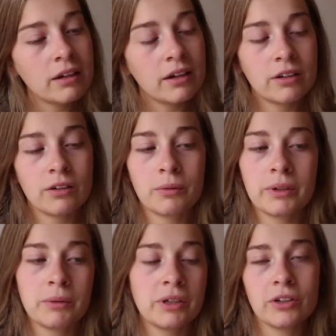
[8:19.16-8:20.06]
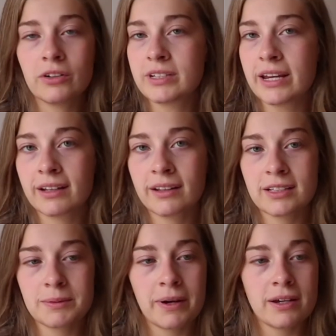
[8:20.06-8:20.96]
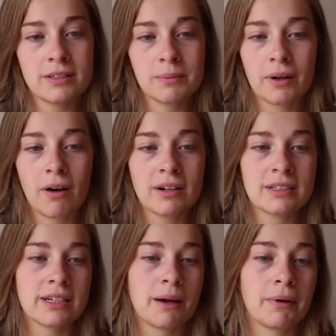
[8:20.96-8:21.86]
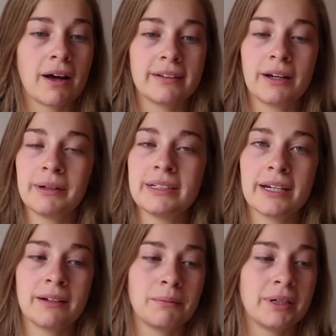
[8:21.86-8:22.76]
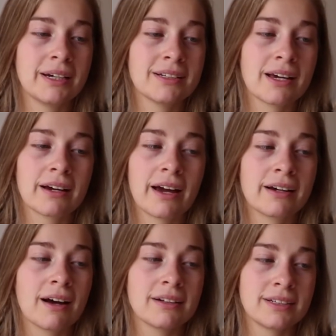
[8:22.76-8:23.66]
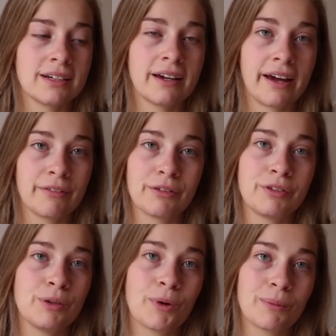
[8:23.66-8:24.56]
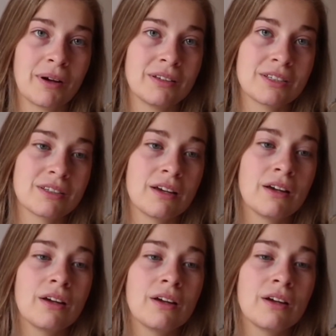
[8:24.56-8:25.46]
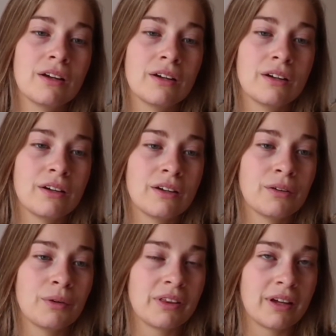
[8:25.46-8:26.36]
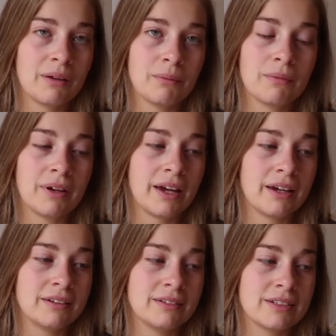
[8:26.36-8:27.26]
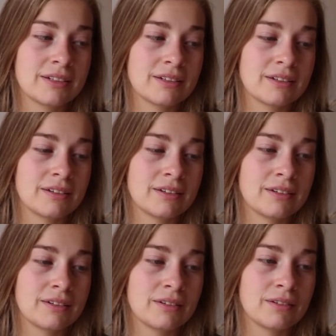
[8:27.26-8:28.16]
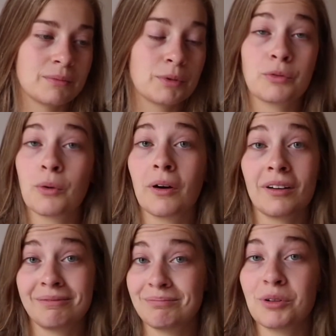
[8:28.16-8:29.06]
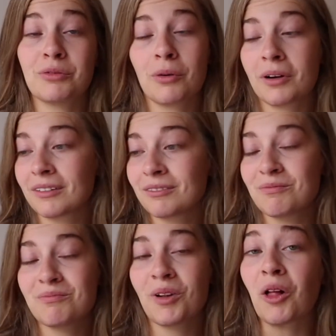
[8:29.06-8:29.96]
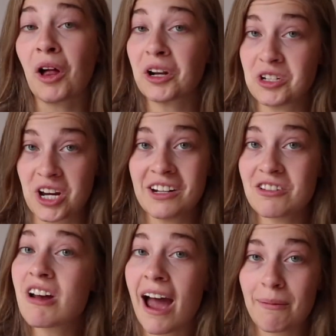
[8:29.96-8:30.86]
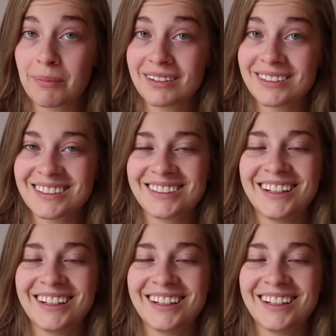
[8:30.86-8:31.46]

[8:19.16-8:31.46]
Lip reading: And we could have taken that space, but honestly I'm glad that we didn't, because I got to have a few more months with him, and before a lot of change happened,